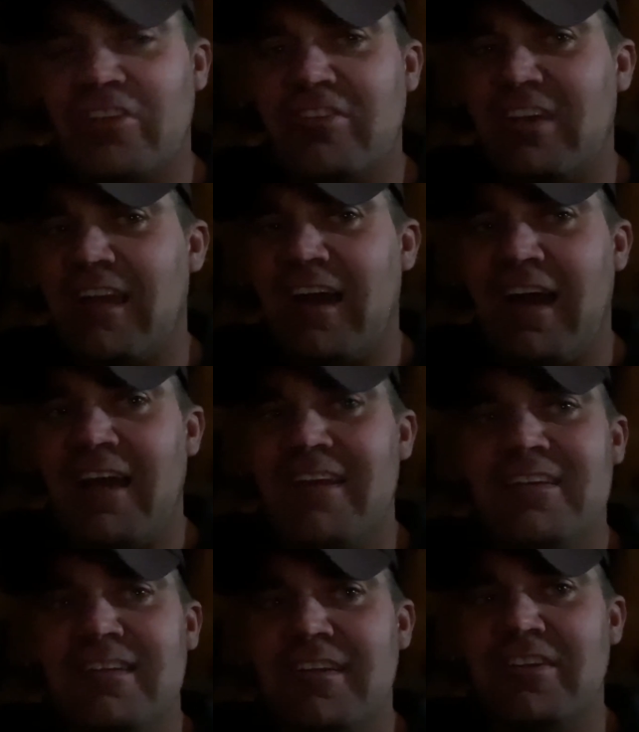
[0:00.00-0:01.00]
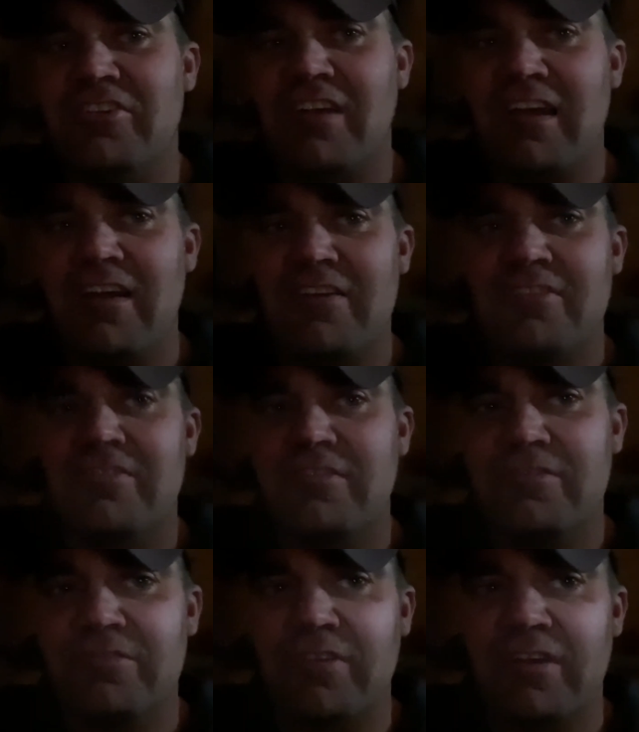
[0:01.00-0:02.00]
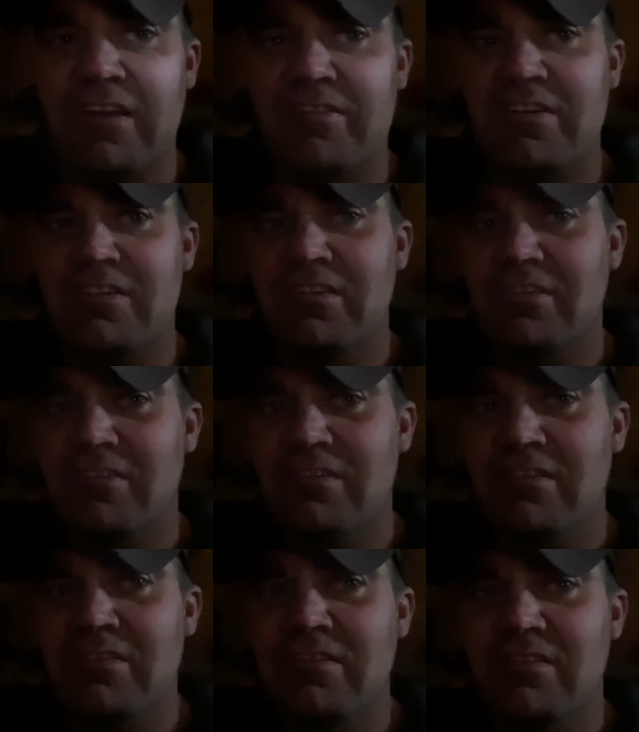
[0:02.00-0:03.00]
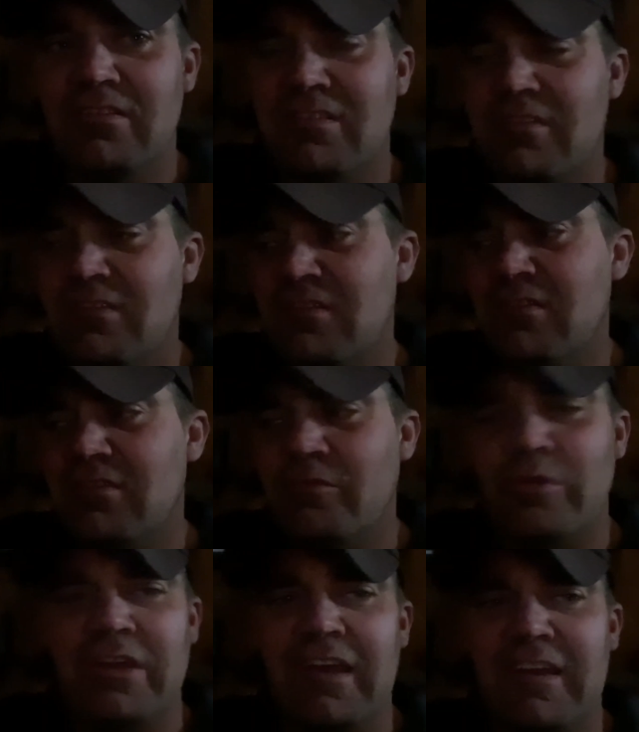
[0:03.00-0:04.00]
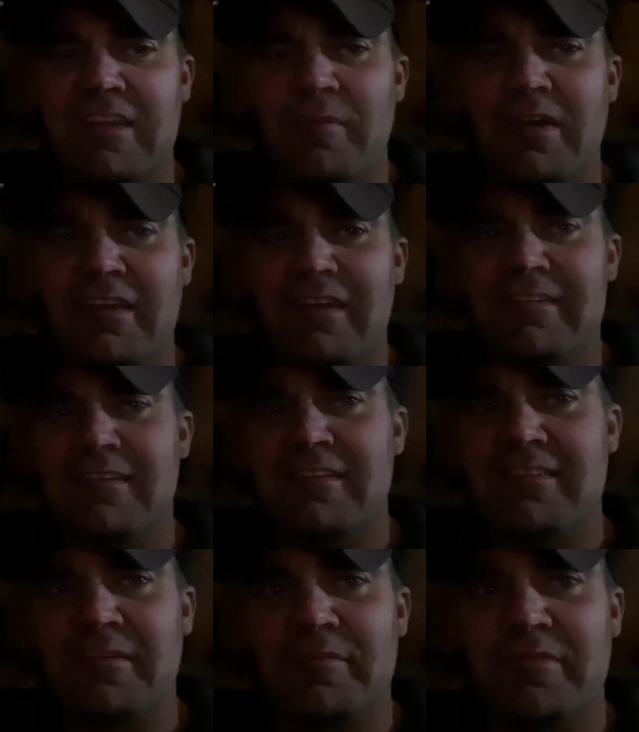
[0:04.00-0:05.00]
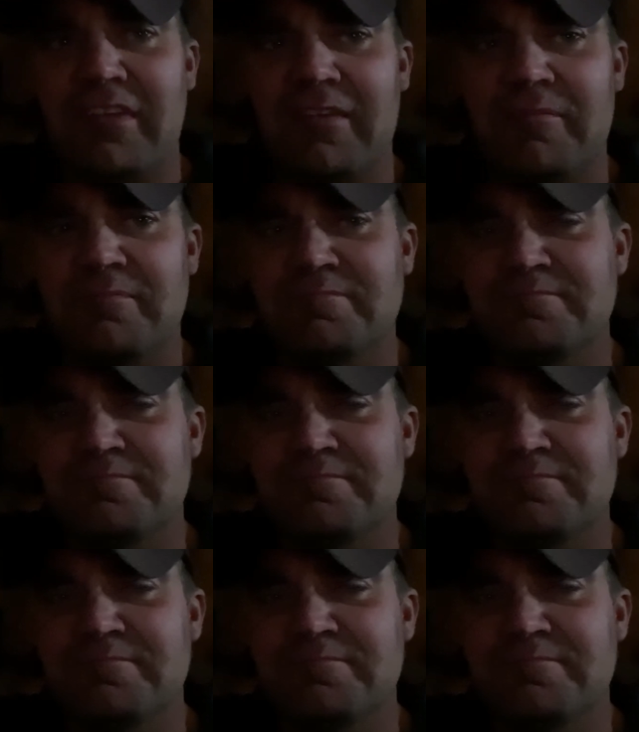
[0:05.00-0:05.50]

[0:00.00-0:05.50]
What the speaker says: gonna hide in your house forever? We gotta get back out there sometime.